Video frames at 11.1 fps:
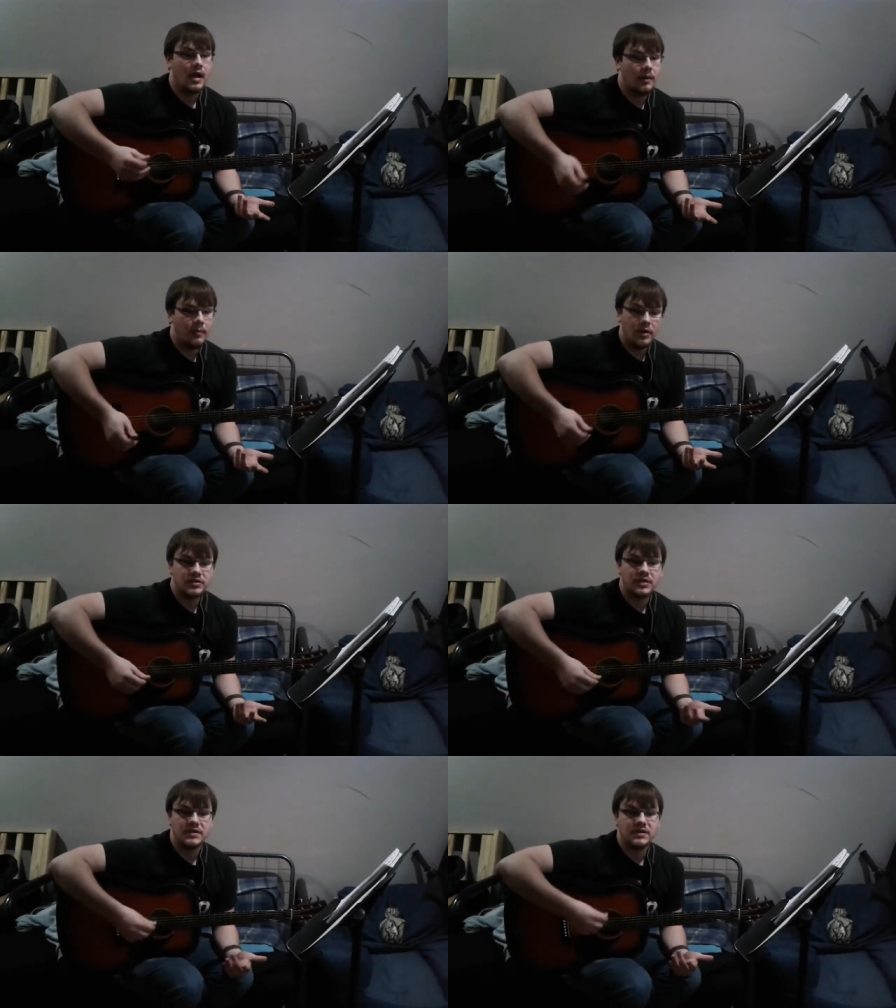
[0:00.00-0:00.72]

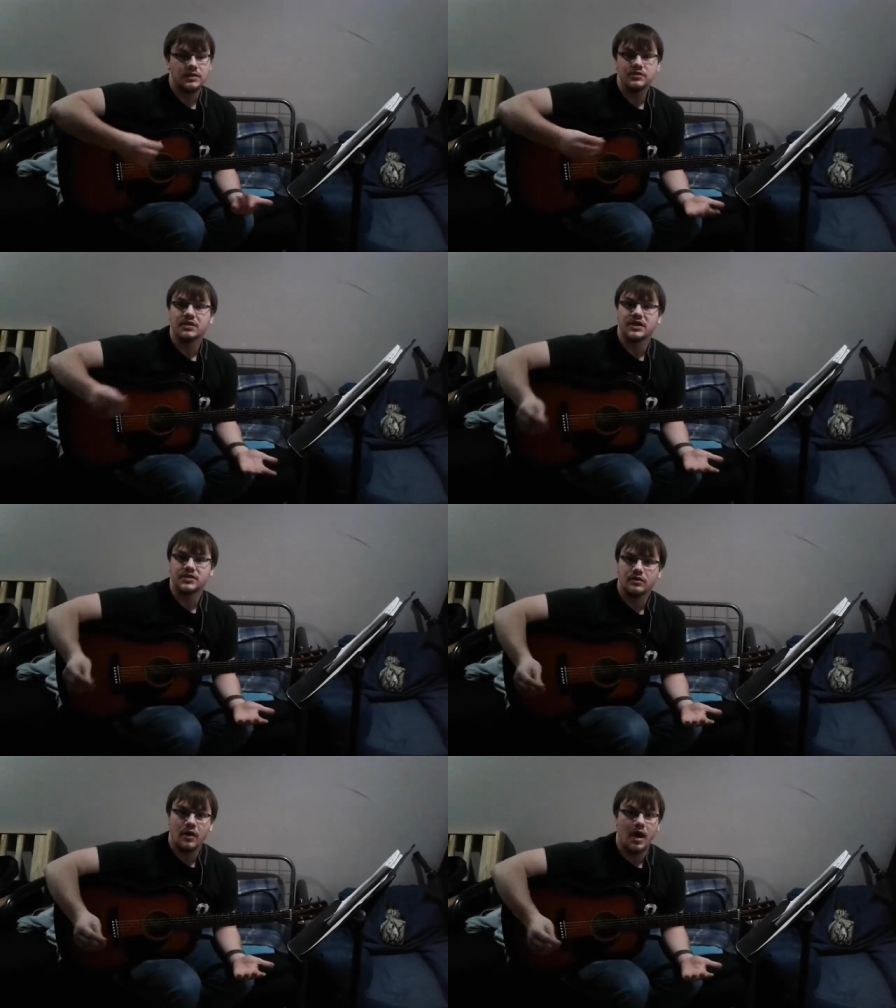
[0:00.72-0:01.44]
emotions. Usually
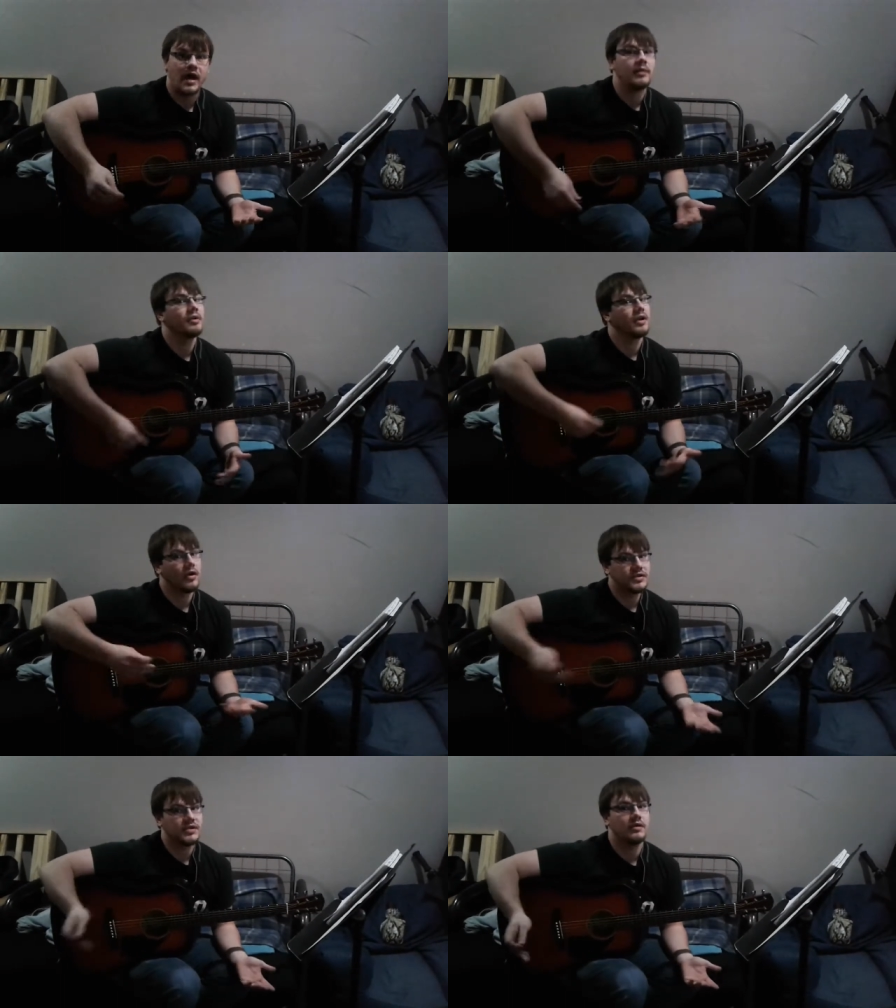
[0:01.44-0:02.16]
it's crying, but
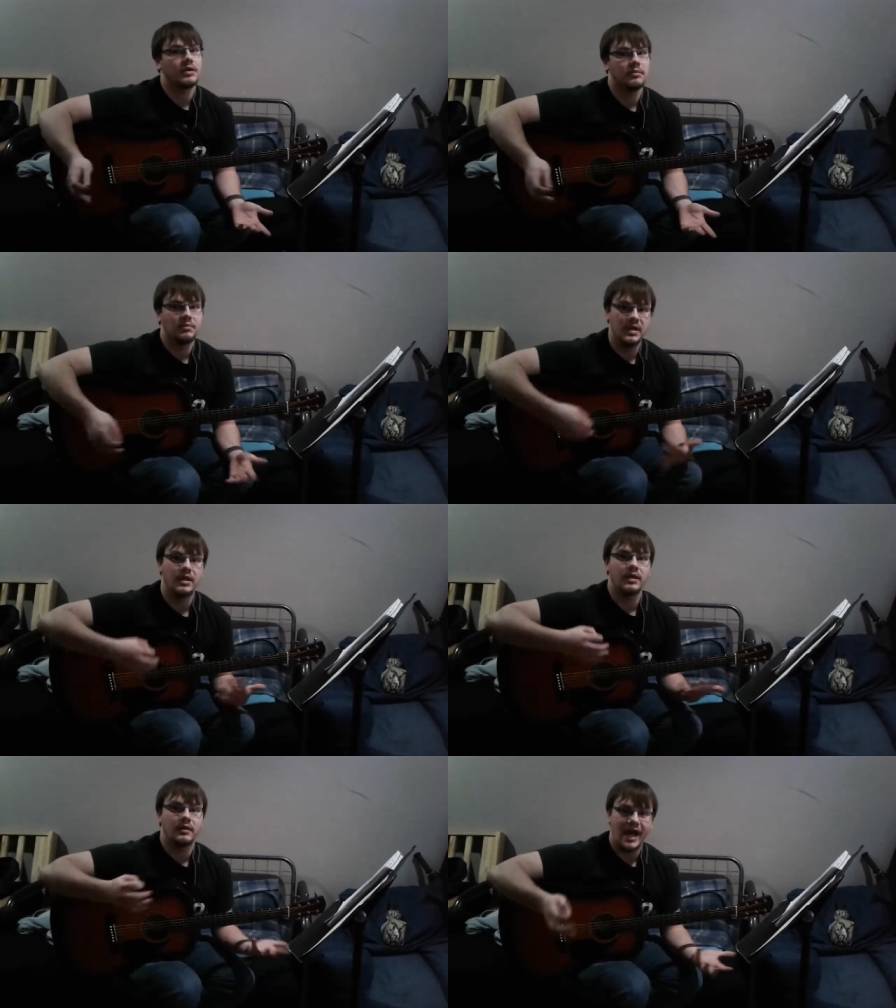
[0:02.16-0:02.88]
also it could
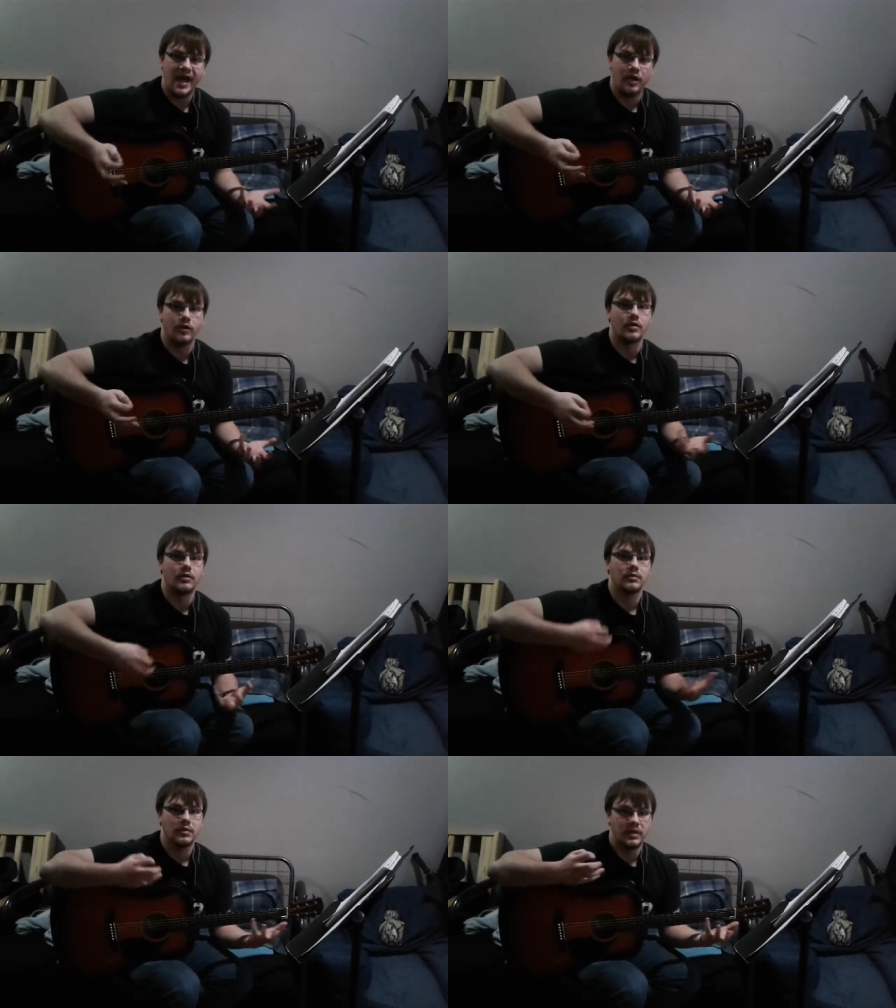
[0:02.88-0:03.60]
be anger
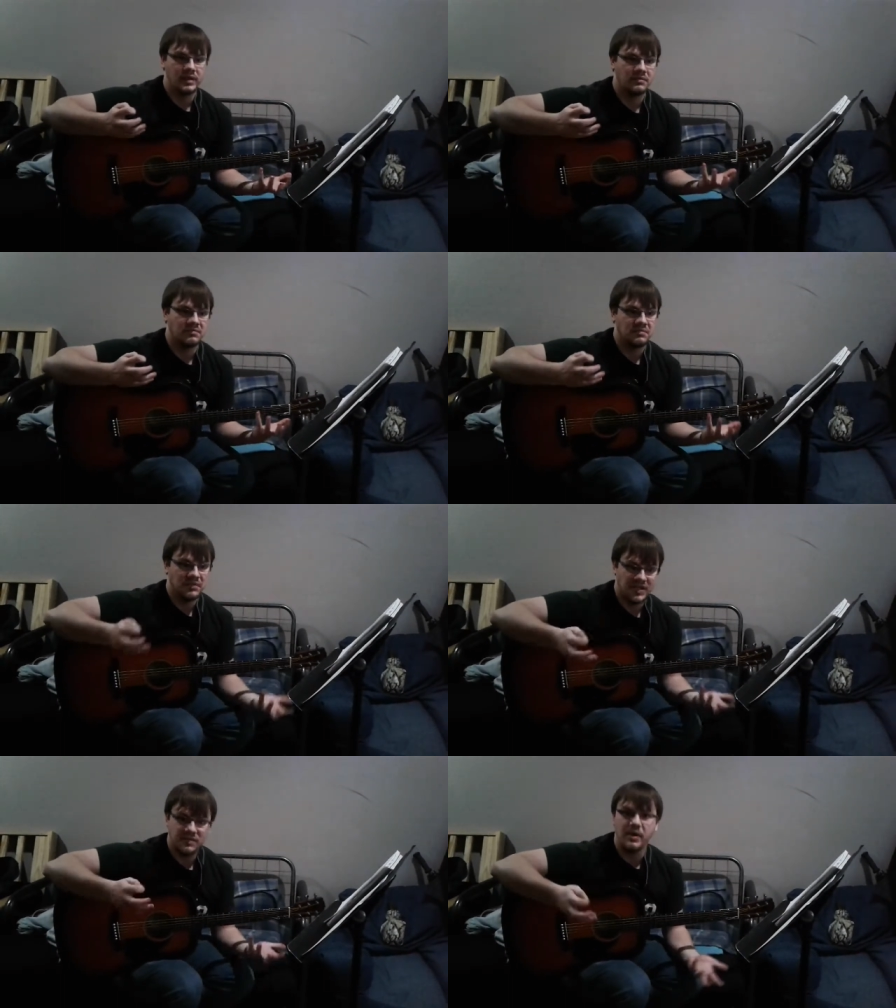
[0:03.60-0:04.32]
and
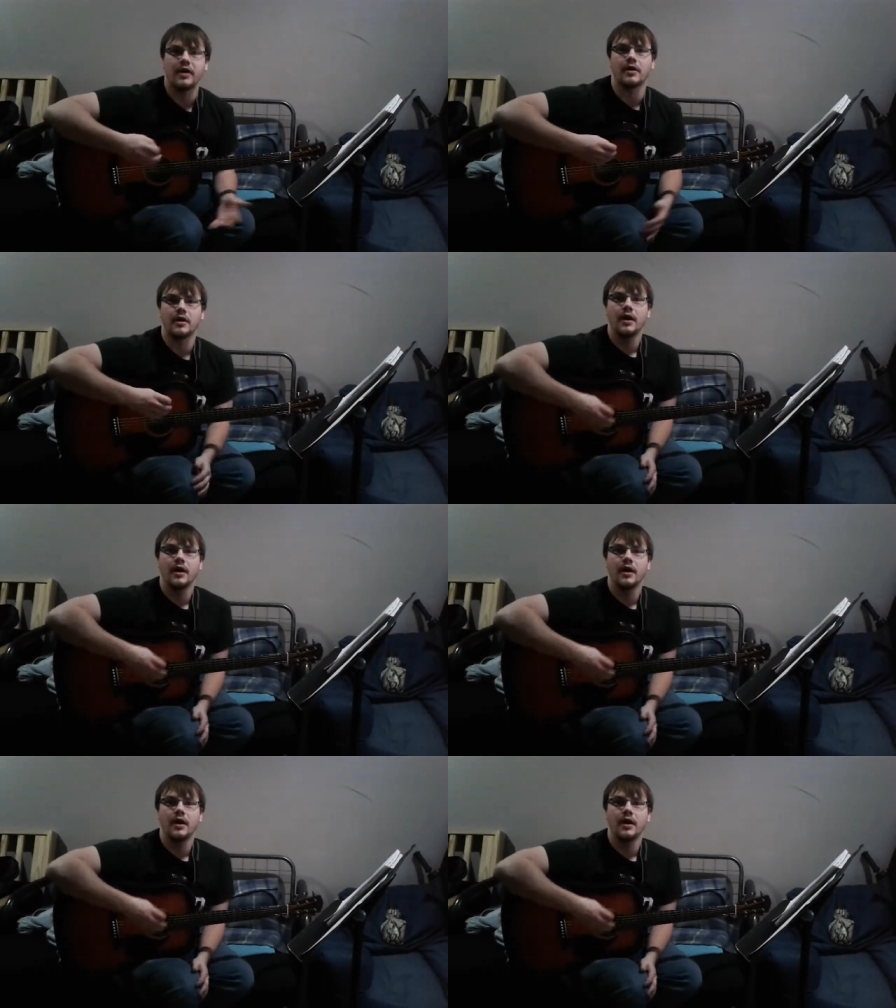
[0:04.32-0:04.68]
despair,